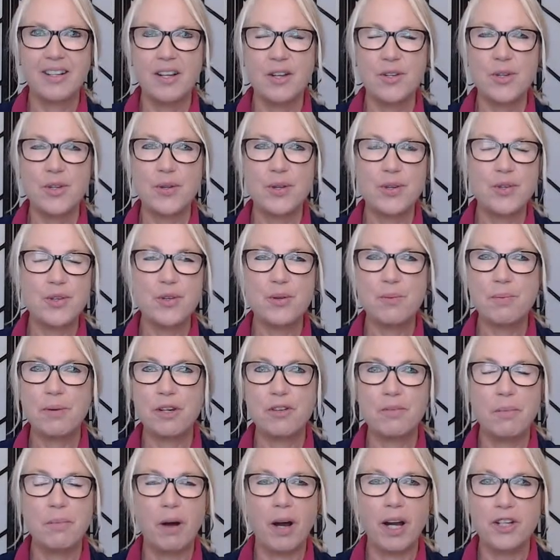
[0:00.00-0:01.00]
So this is a bit
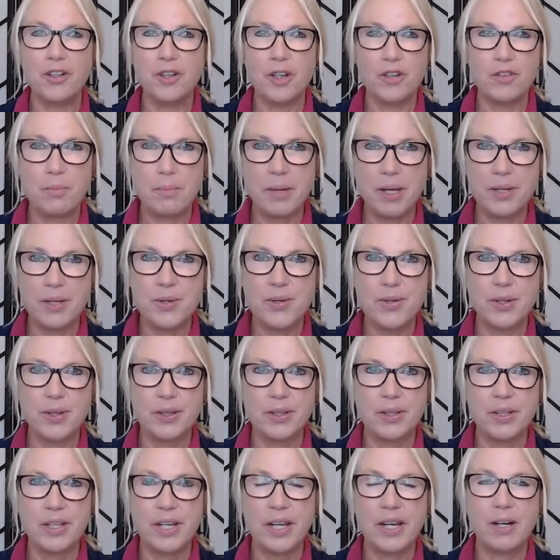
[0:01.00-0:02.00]
of mind over
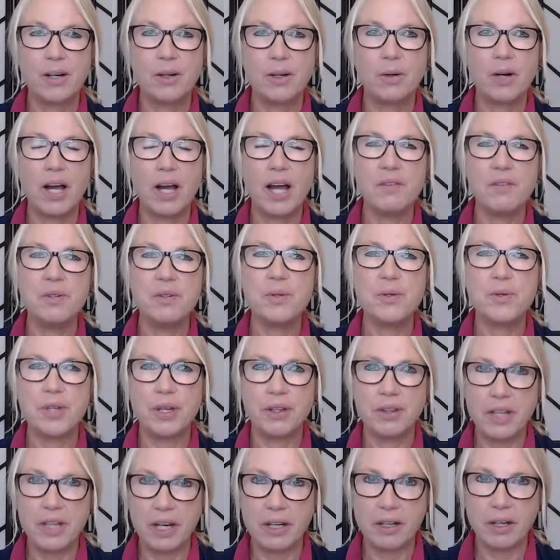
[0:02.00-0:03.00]
medicine. Now, having
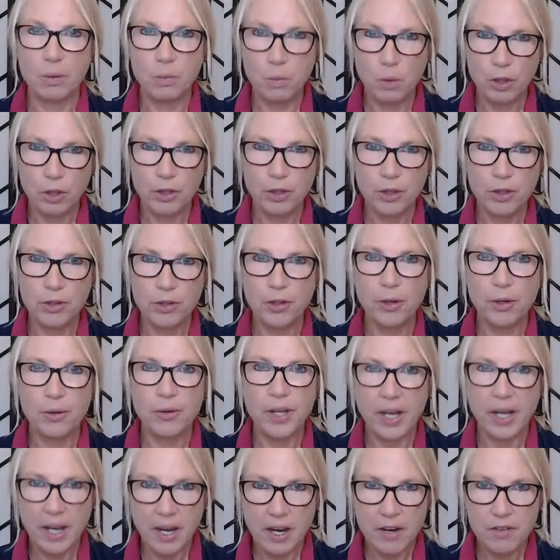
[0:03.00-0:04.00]
said that, I want you to know
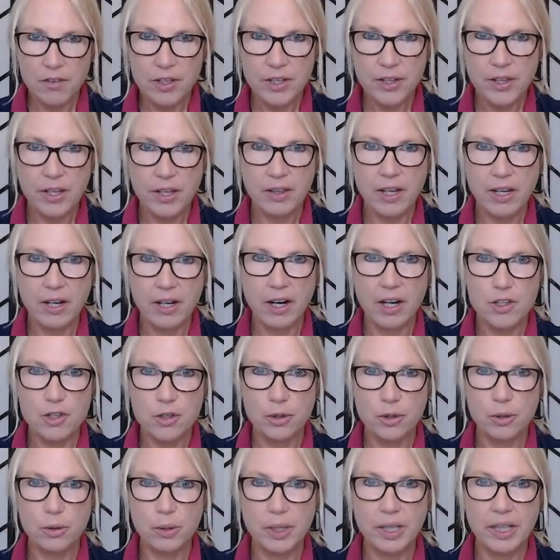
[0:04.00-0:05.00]
that everything that I
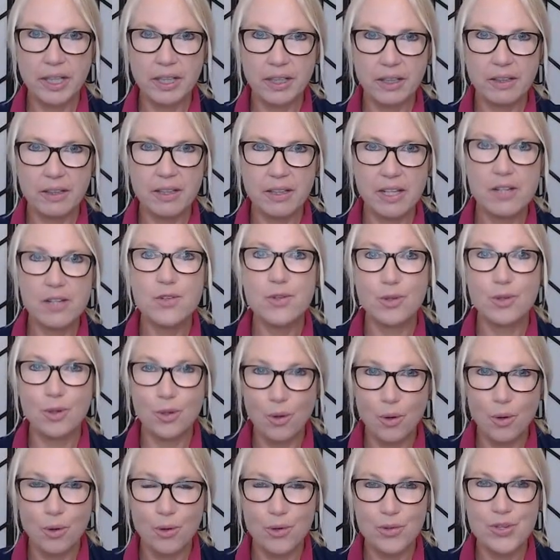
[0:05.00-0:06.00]
do in this
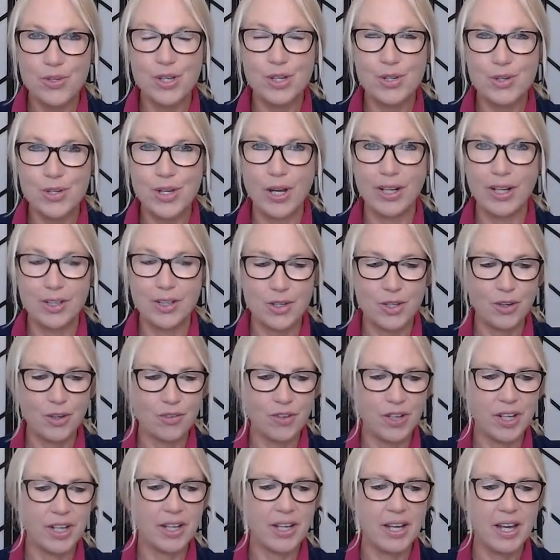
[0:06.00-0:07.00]
course is
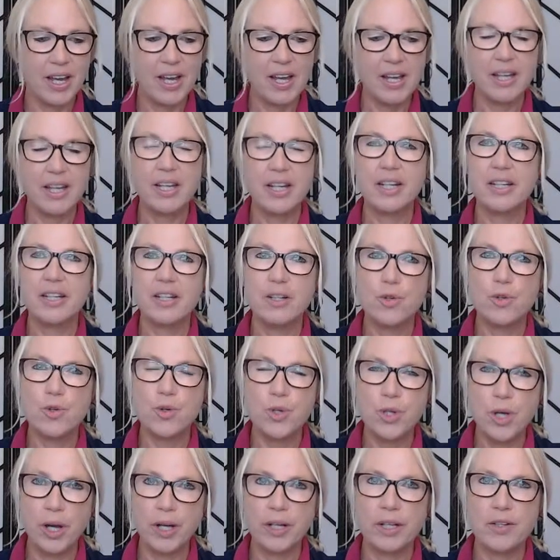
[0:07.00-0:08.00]
scientific. It is
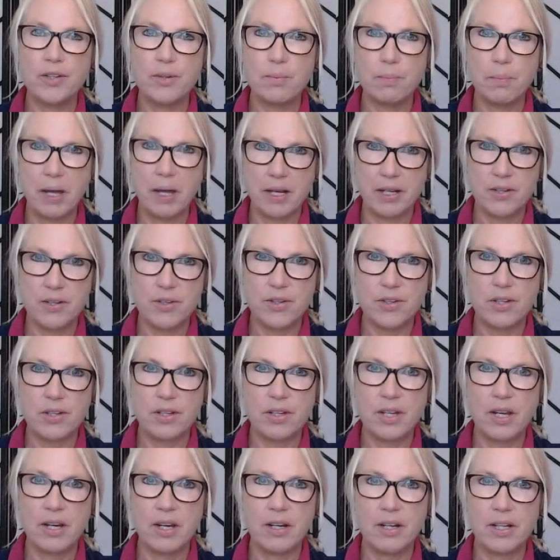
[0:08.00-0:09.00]
science-based.
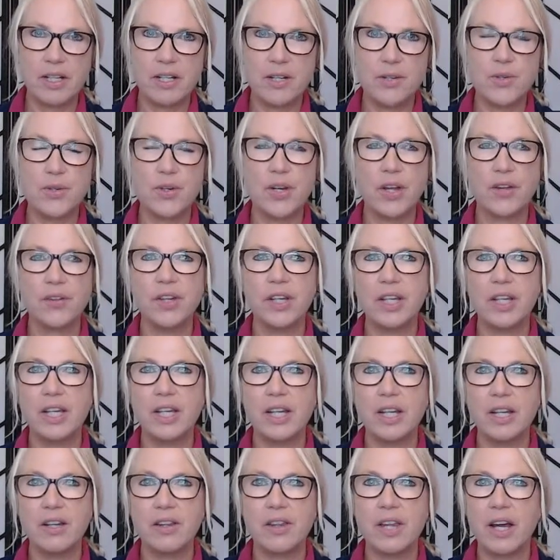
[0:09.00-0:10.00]
There is nothing
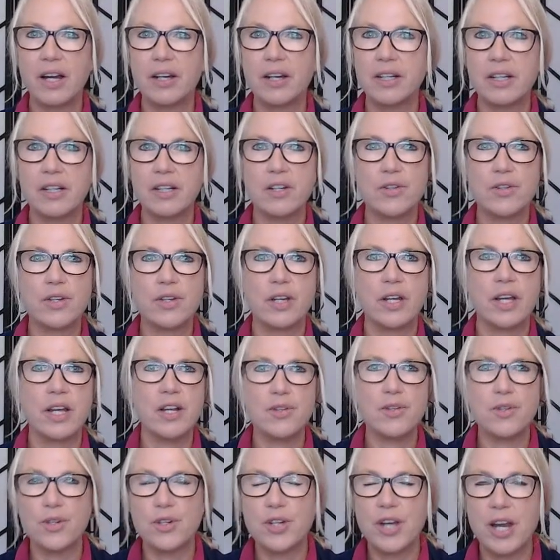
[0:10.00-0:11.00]
here that is
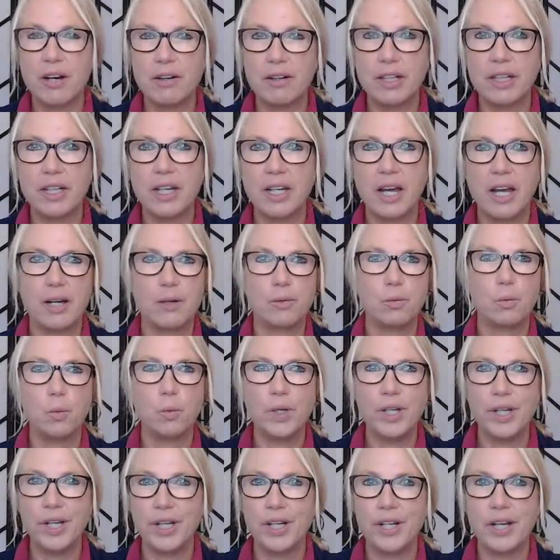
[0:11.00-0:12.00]
esoteric and
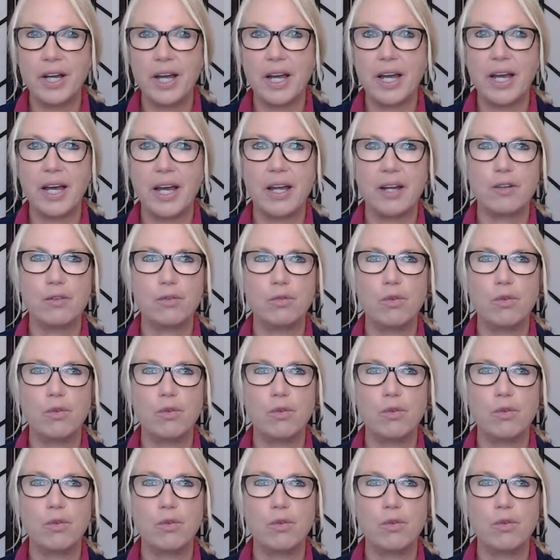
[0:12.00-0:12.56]
weird and